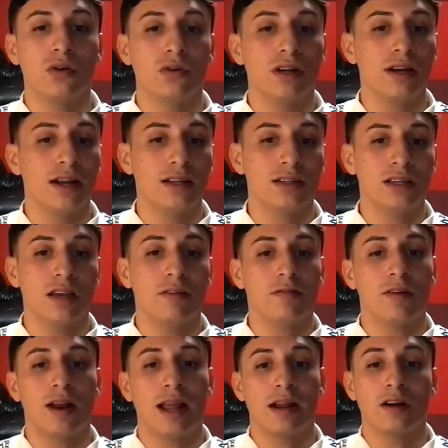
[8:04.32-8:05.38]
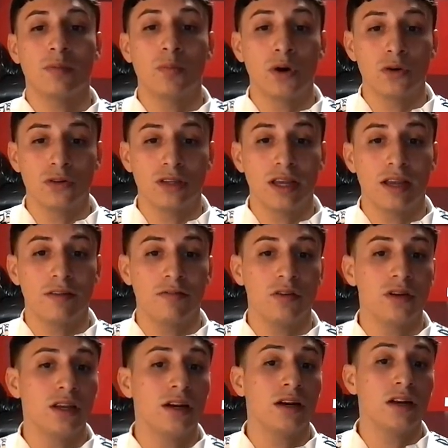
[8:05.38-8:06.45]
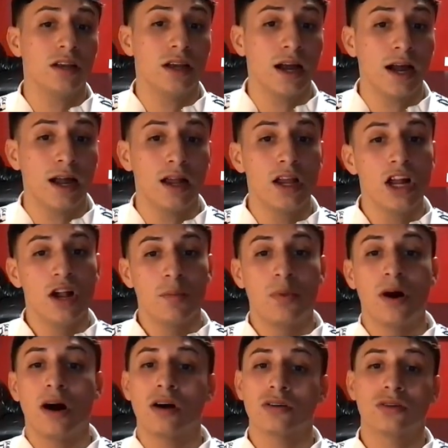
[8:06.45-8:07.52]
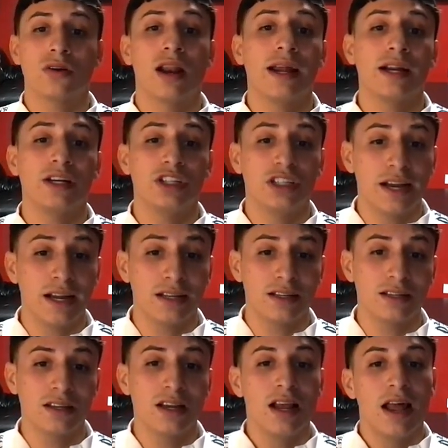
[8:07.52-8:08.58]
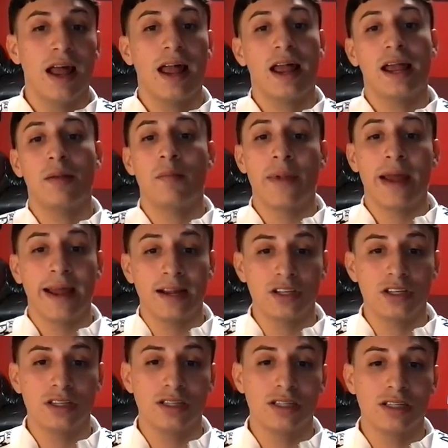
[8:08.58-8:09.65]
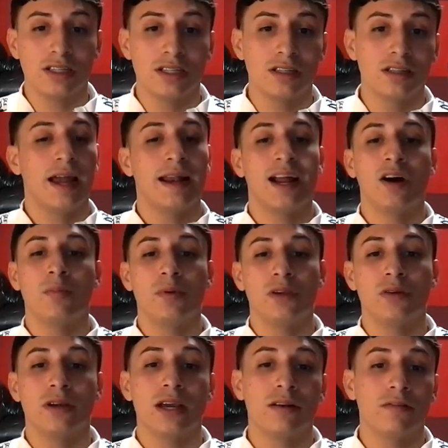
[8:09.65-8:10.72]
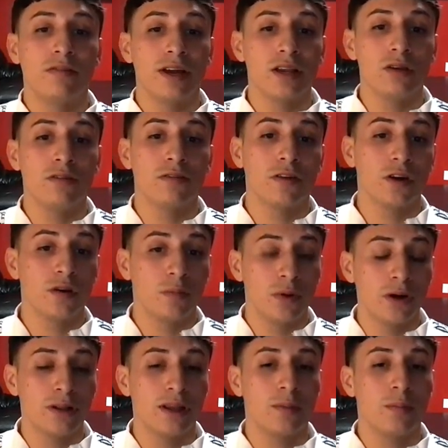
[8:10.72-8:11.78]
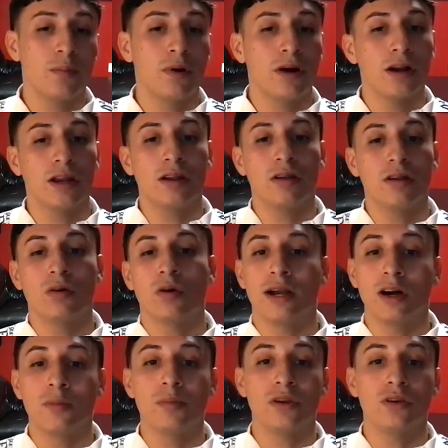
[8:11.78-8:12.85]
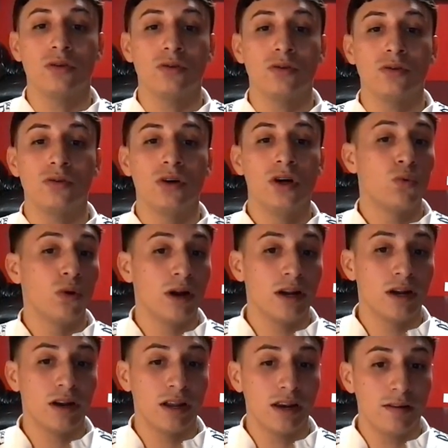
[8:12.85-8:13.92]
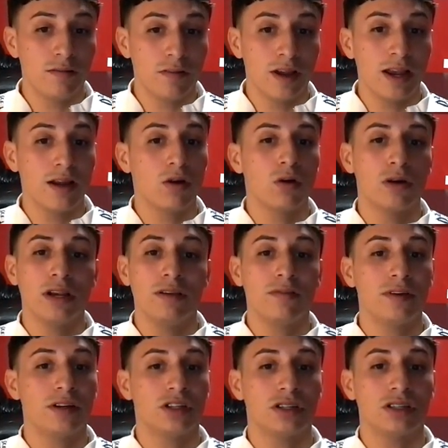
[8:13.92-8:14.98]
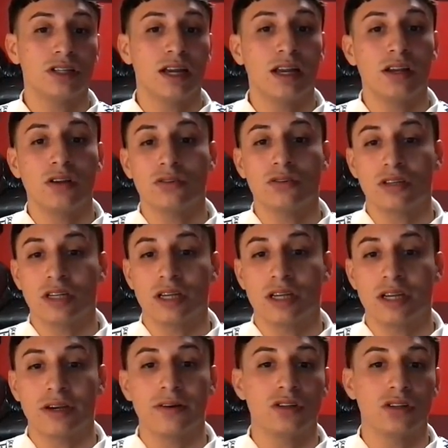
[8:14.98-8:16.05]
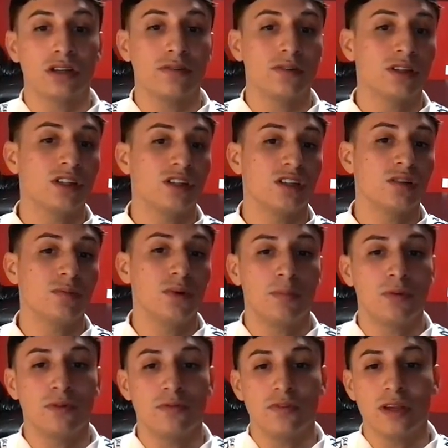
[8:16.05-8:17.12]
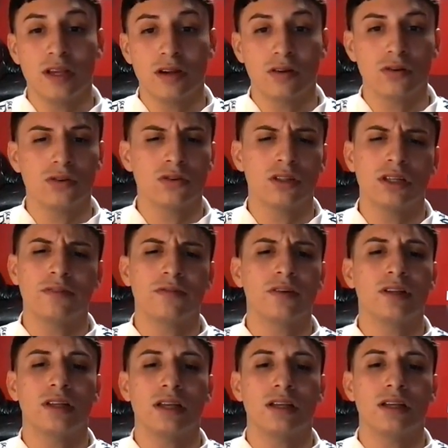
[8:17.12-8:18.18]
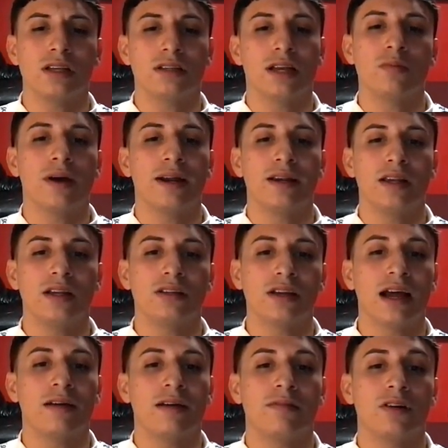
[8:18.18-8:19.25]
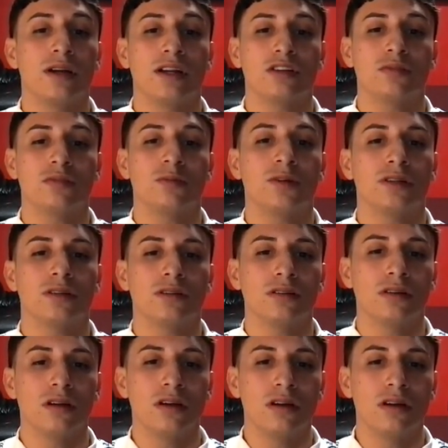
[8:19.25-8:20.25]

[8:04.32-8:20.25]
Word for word: only, let's say, for like a boat day if you needed a yacht, but also like jets and mansions and helping you get a venue for your birthday party or helping you run an event or even just getting you security services, bulletproof vehicles, different things that you might need to have a great experience.